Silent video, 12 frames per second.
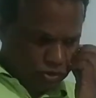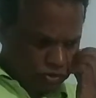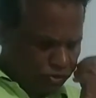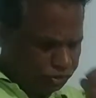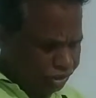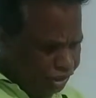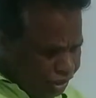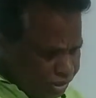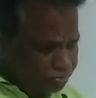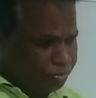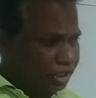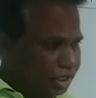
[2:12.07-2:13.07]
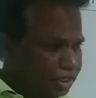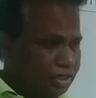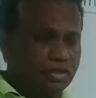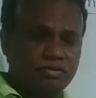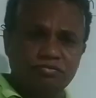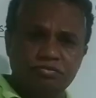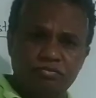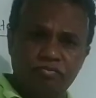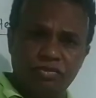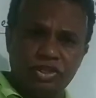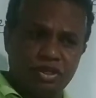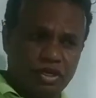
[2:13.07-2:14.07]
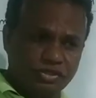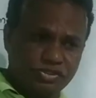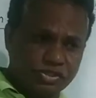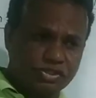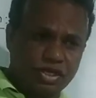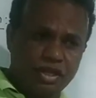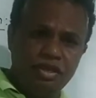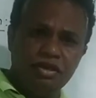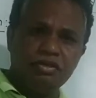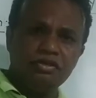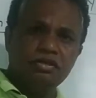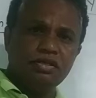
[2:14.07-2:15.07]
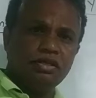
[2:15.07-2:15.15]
So each material consisting